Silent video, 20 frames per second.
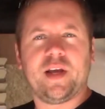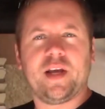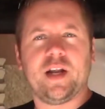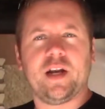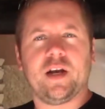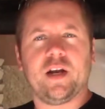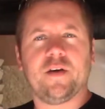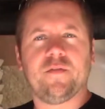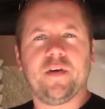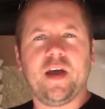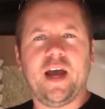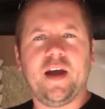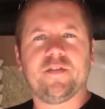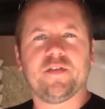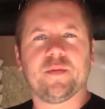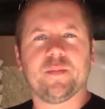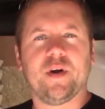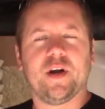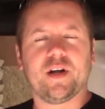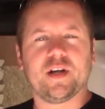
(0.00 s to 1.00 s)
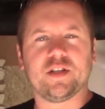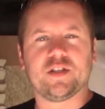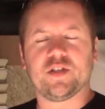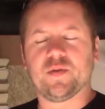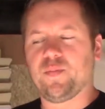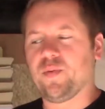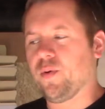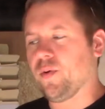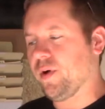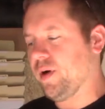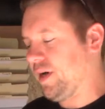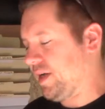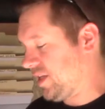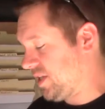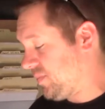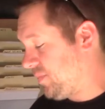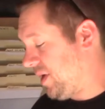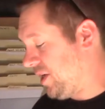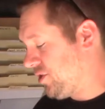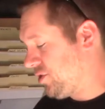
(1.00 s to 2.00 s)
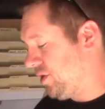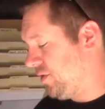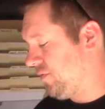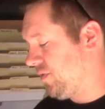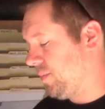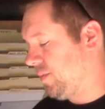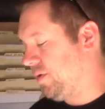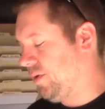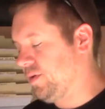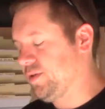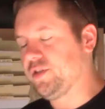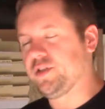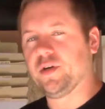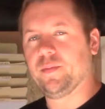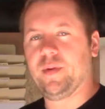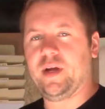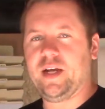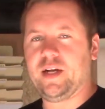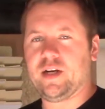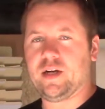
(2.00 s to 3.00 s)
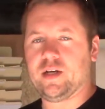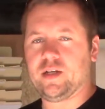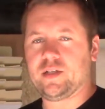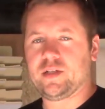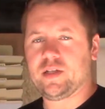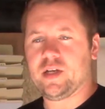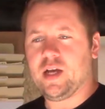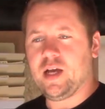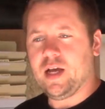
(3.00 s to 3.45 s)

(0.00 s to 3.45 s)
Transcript: and enough aftermarket support, and especially from holster makers.